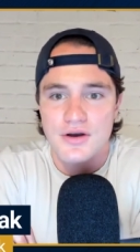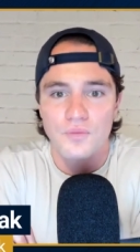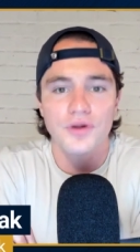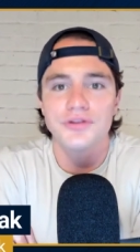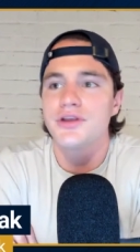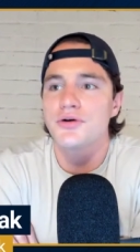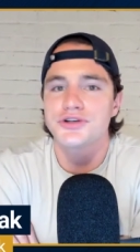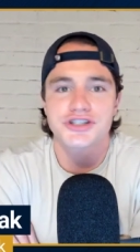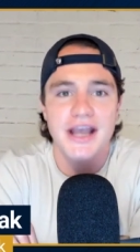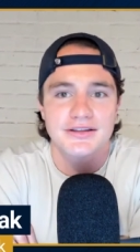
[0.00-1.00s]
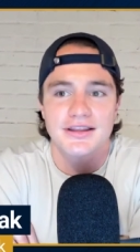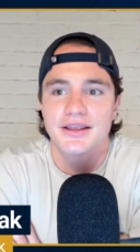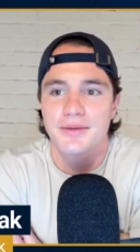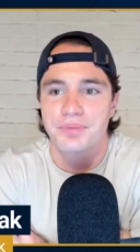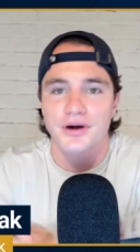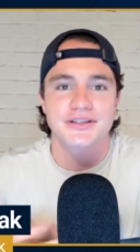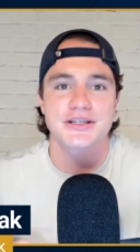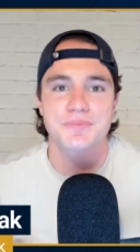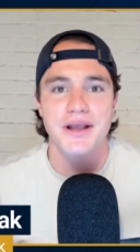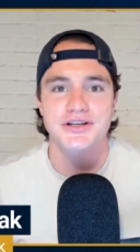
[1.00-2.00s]
well, no shit, the
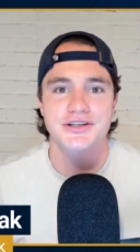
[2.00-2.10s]
participation